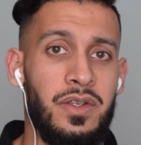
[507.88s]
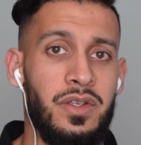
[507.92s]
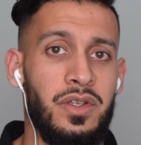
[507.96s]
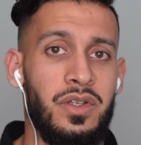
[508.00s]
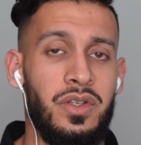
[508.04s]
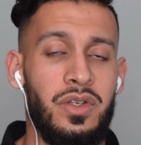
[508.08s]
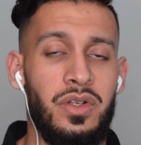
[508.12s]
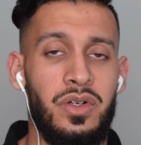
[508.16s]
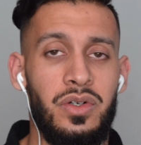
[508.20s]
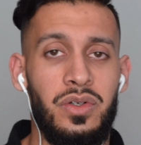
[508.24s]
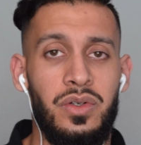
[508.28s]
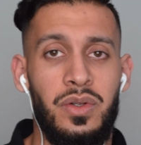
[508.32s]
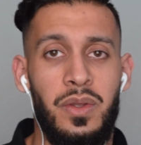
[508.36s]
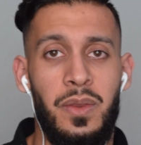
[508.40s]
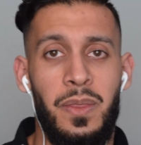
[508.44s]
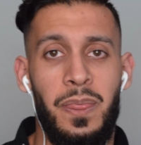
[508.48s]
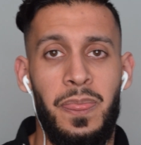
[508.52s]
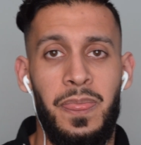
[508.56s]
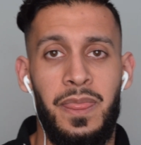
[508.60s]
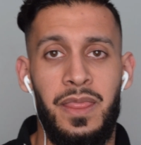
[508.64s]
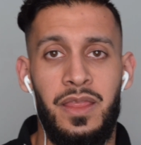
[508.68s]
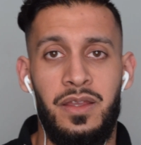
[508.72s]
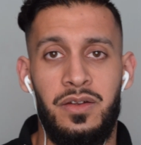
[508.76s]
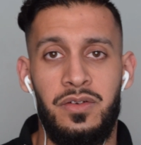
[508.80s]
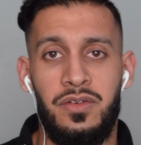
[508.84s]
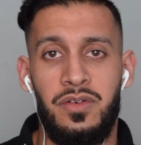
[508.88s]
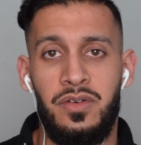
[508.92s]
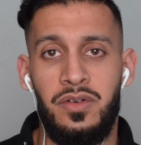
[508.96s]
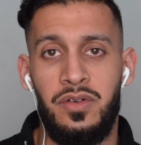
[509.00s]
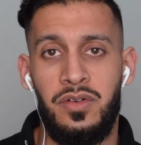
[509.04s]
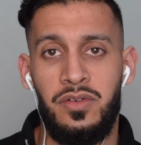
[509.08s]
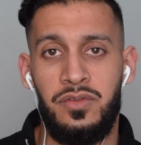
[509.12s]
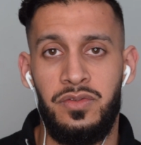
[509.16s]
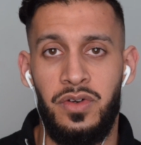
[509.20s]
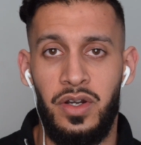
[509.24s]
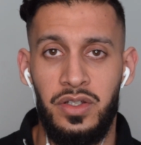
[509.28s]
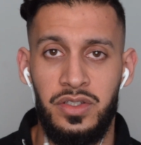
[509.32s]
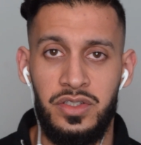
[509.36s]
you know,
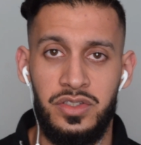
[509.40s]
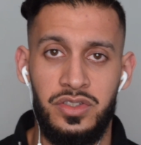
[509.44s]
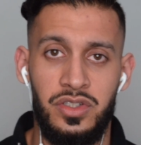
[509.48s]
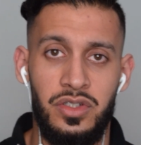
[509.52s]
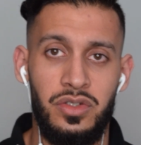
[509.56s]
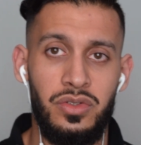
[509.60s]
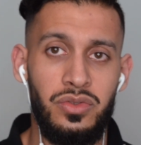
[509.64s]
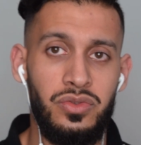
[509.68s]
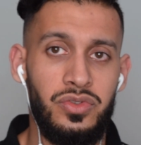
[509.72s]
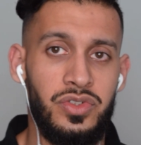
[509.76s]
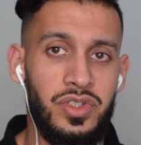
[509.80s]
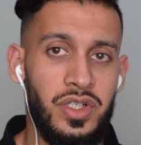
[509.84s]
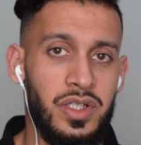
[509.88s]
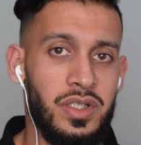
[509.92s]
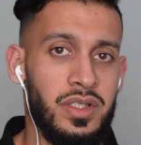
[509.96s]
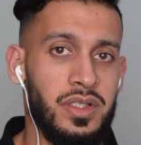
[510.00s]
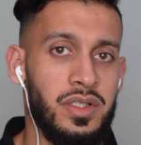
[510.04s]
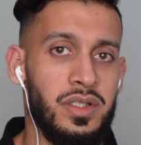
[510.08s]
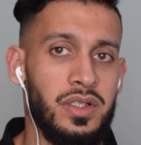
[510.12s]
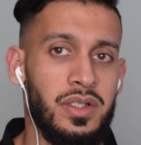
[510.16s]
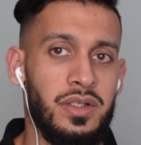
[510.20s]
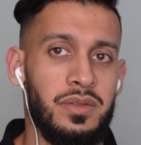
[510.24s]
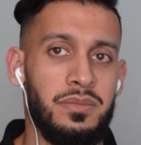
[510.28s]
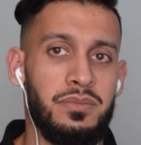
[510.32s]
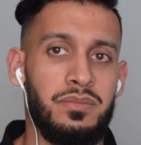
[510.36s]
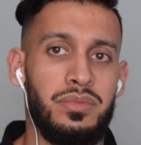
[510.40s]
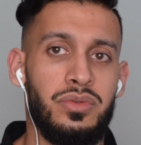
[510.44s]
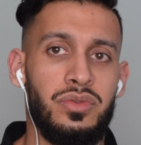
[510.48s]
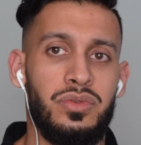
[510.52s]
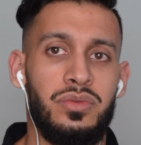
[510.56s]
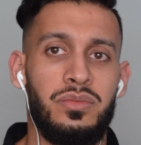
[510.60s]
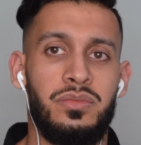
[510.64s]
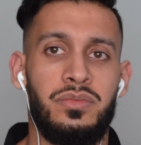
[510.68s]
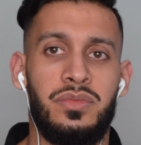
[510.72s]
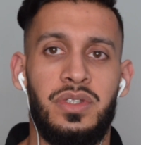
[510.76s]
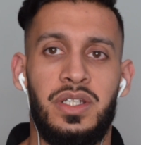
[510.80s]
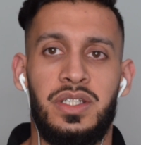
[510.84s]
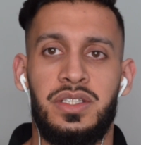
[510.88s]
find a solution,
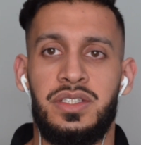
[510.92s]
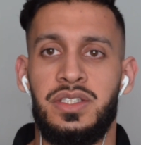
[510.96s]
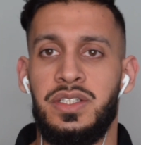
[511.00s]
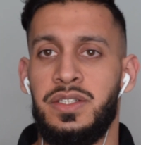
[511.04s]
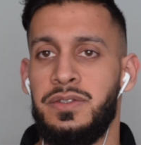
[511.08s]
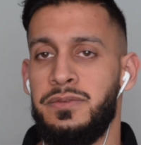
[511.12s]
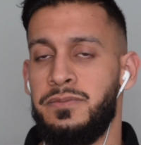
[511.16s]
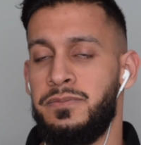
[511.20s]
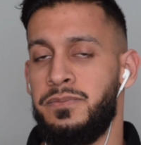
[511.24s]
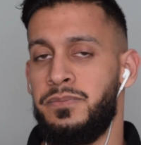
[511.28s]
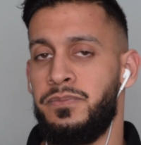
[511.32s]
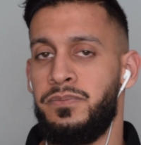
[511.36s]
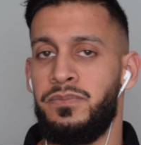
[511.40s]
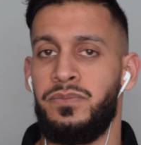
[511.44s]
boom, that's it.